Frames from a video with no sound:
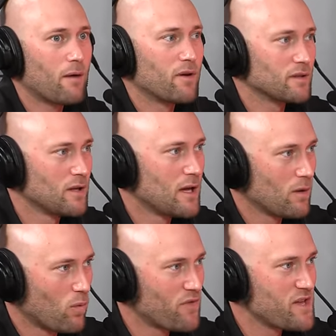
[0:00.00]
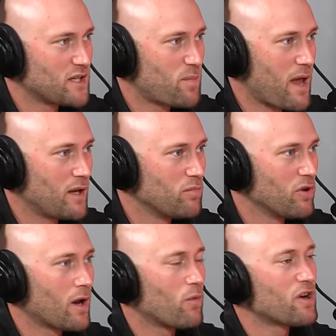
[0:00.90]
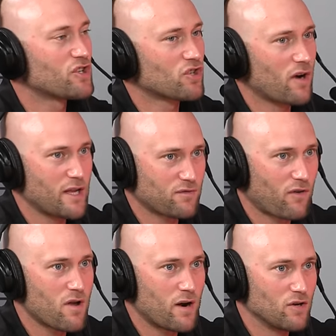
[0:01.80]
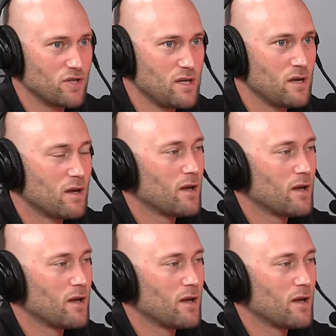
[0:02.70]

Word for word: I would want the expanding bullet. I want to transfer an energy